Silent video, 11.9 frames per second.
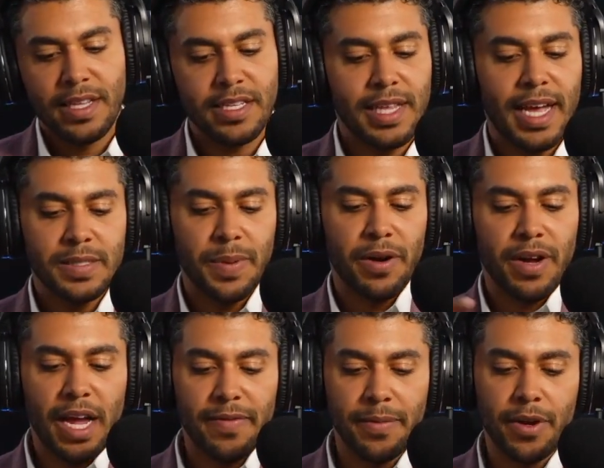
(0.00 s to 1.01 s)
This last
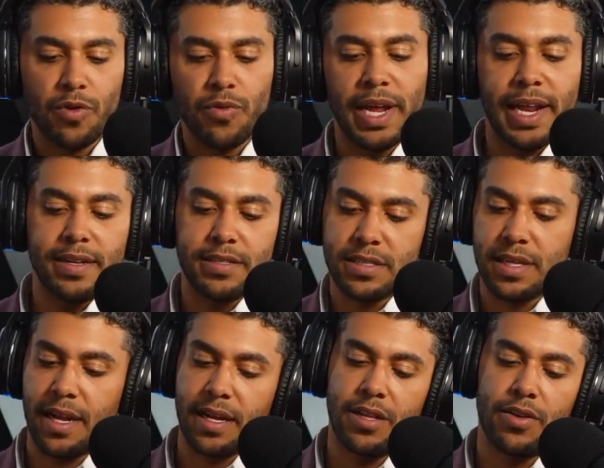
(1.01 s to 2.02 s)
paragraph, I'm going to read it just
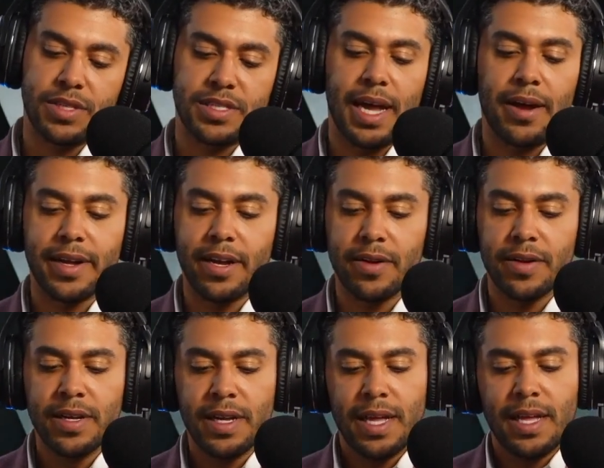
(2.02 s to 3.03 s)
to kind of close us out here.